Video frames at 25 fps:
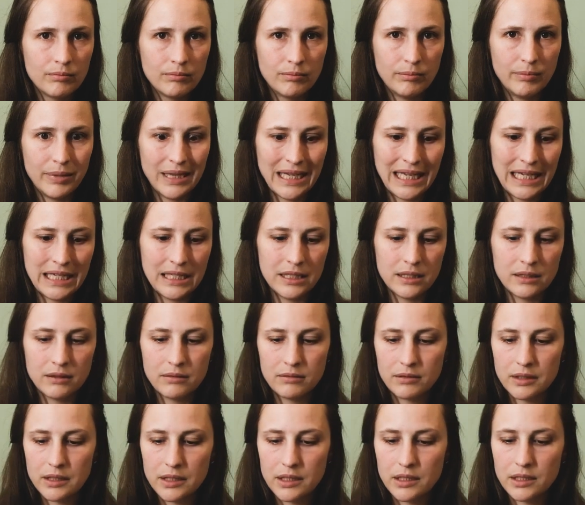
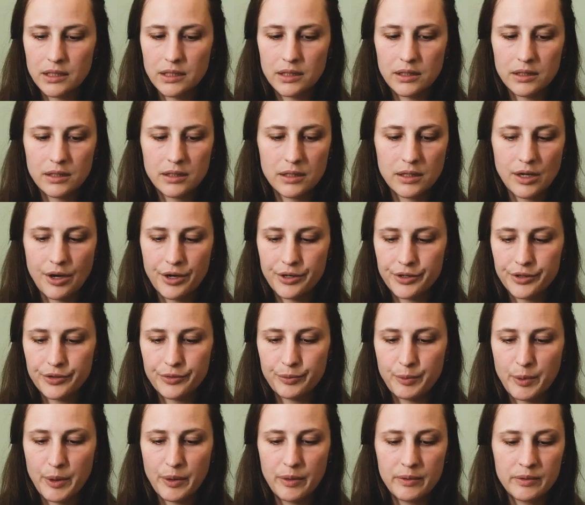plain socks
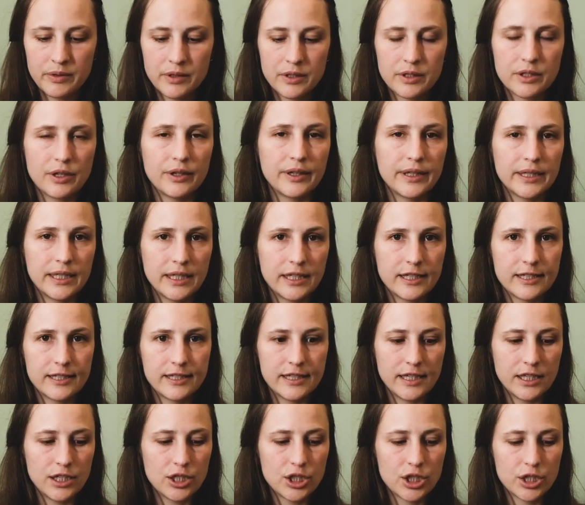with stockinette
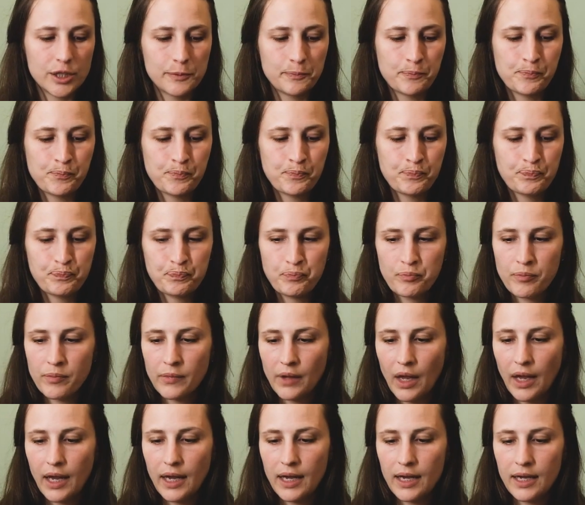stitch.
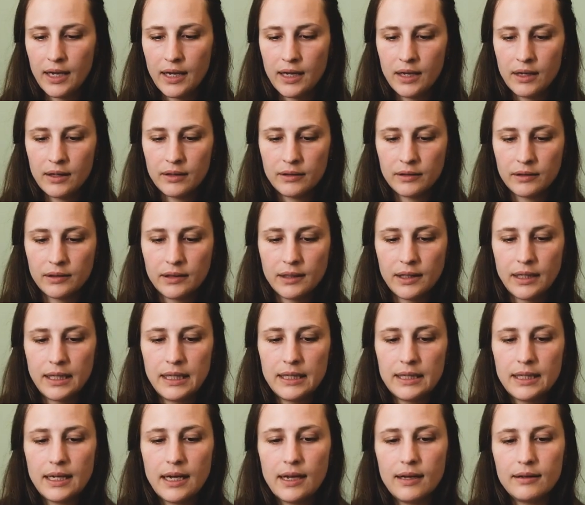And
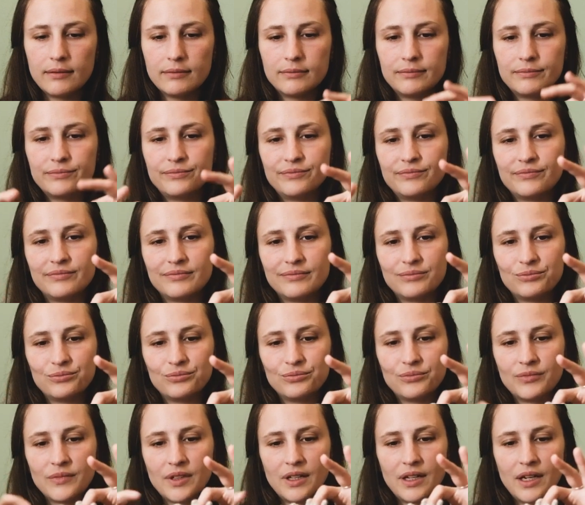yeah,
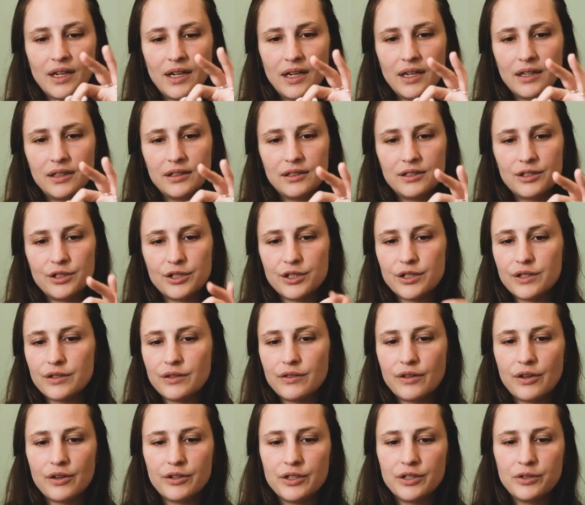I
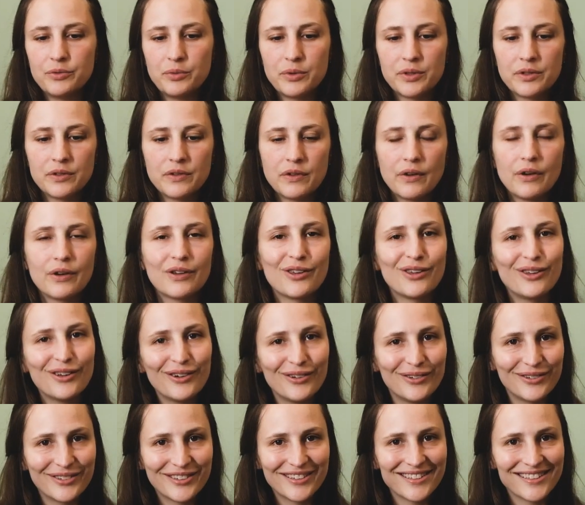just thought it was so
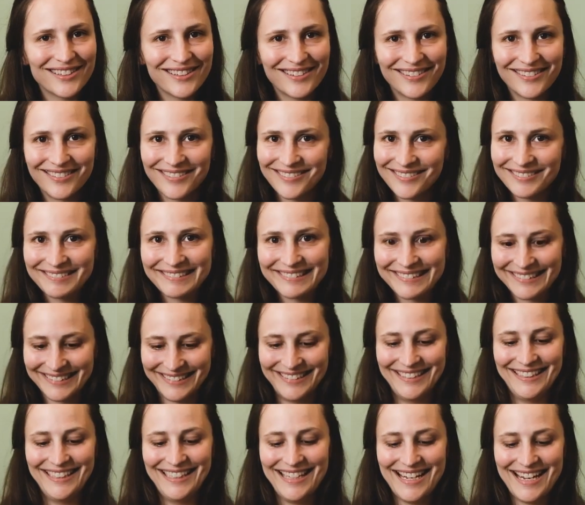cute. So
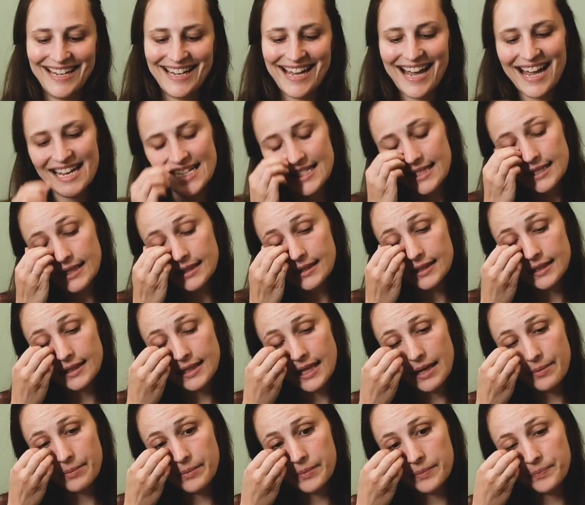yeah, I started
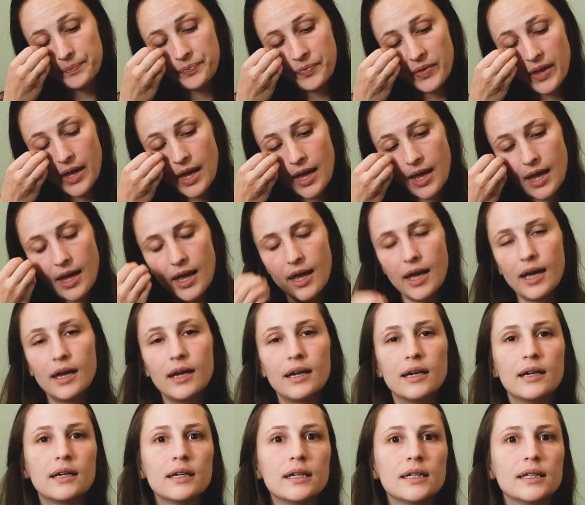them
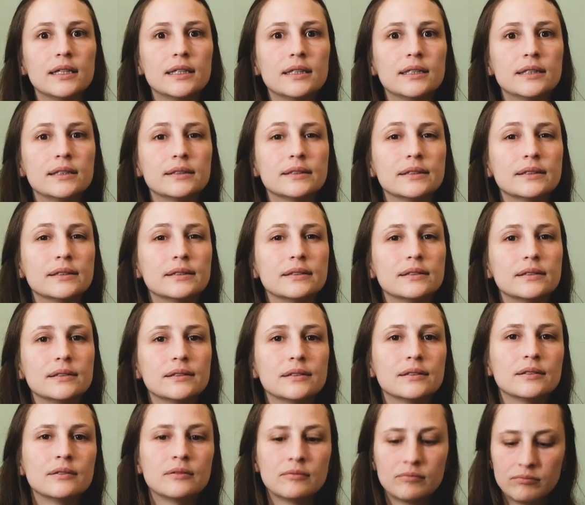a
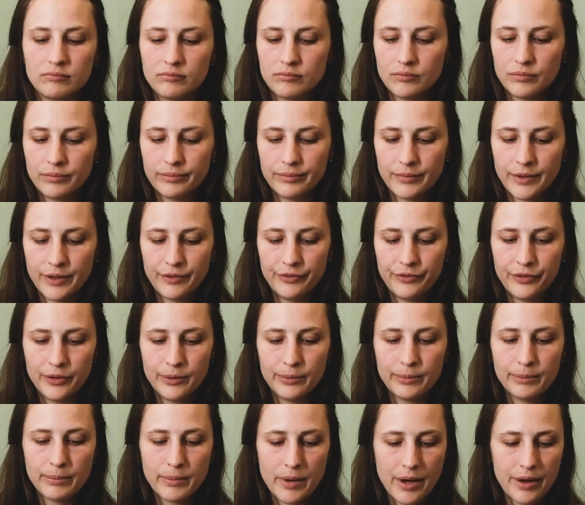few
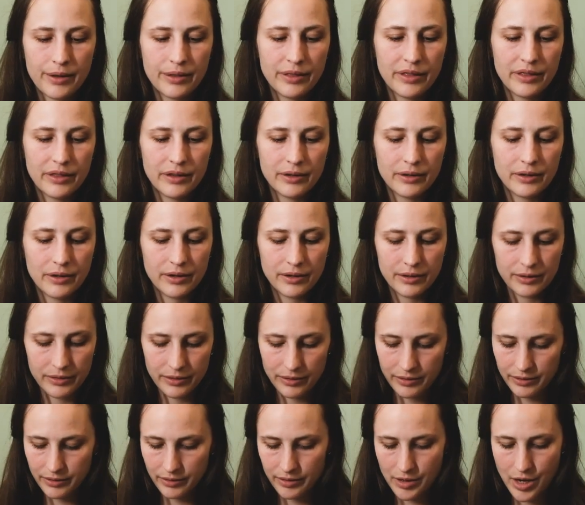months
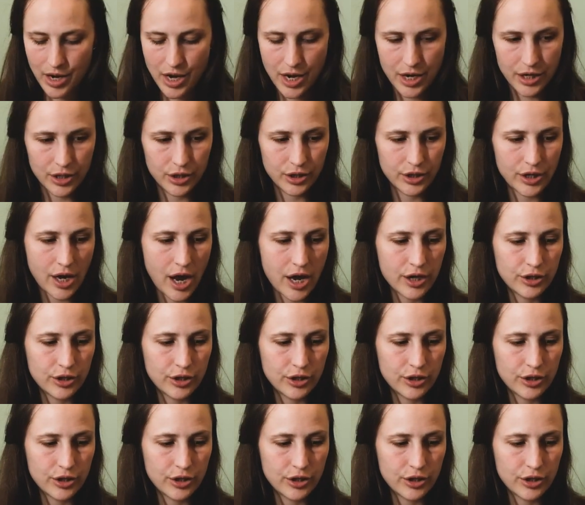ago, and